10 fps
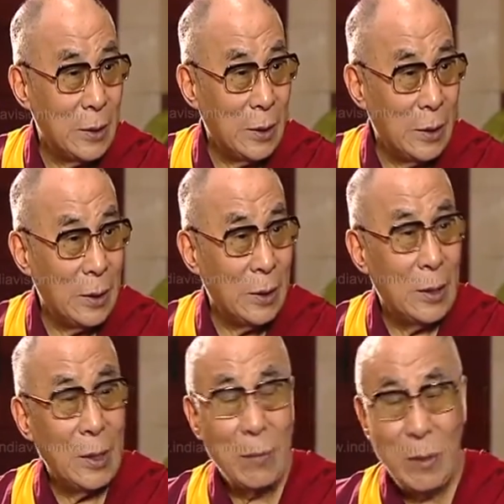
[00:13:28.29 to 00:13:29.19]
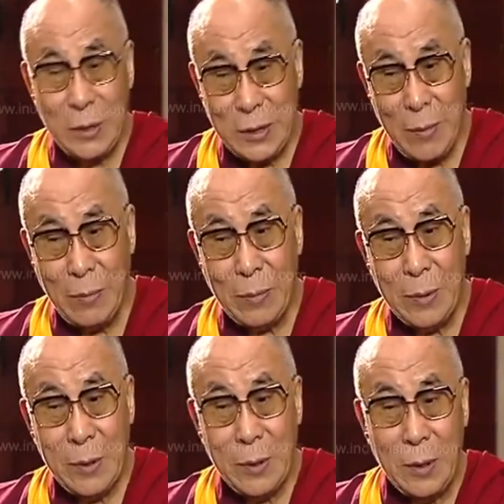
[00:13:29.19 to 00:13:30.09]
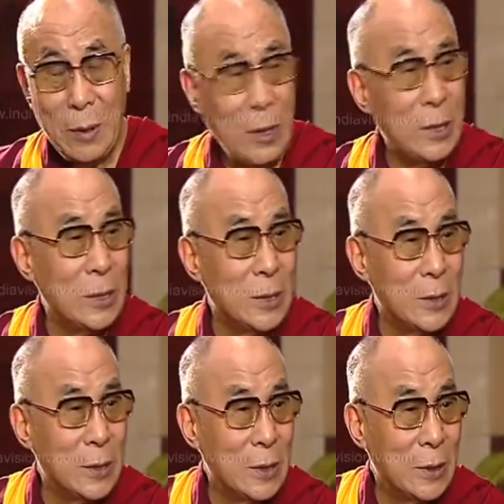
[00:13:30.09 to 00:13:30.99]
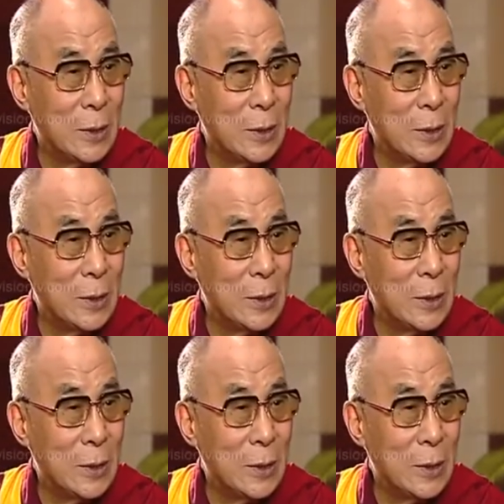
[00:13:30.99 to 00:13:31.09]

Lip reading: But some leaders,